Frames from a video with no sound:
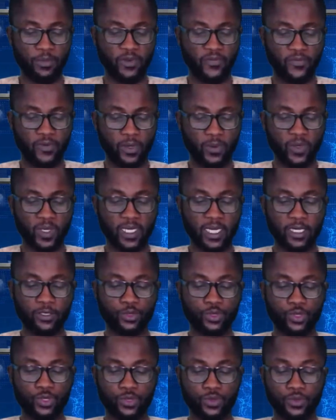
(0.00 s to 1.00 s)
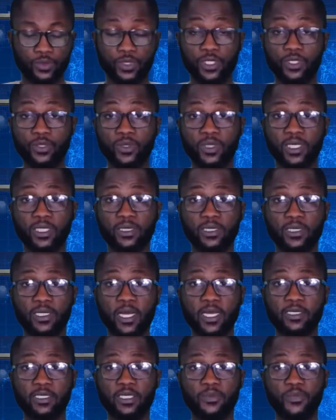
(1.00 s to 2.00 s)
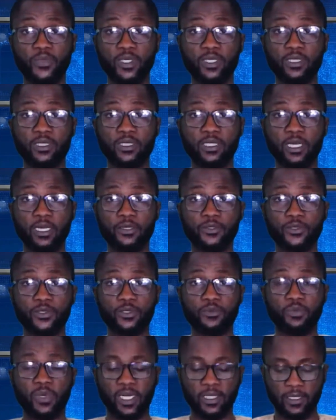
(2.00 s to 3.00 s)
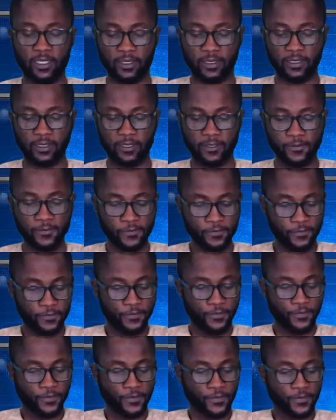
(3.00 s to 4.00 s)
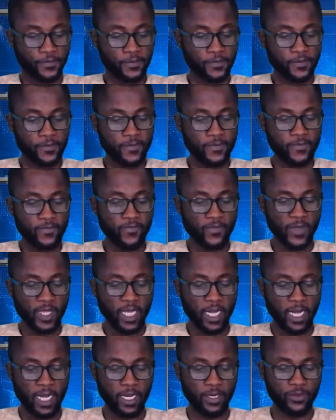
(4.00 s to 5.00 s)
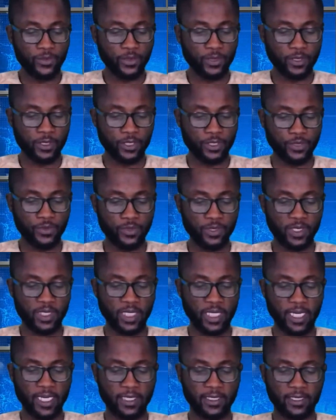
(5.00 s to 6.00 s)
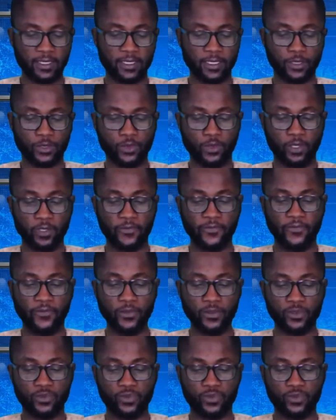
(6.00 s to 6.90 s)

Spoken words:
before we get to you, new Katsina CP tells bandits. Our security agents extort food